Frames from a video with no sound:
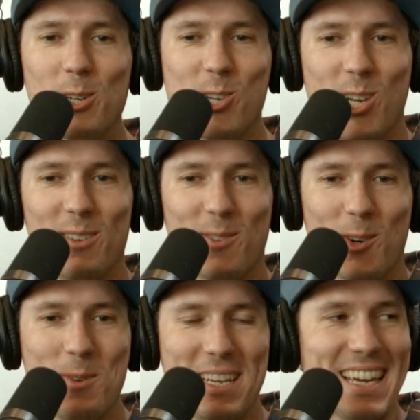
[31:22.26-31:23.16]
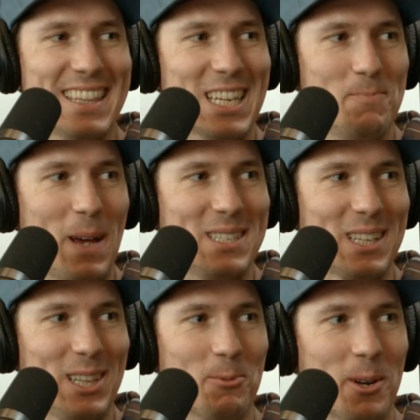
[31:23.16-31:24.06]
your shit for a weekend. That's
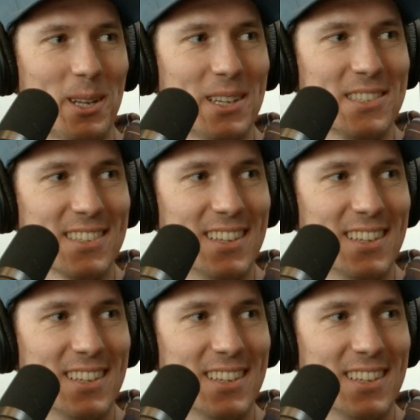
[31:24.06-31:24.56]
basically what it is.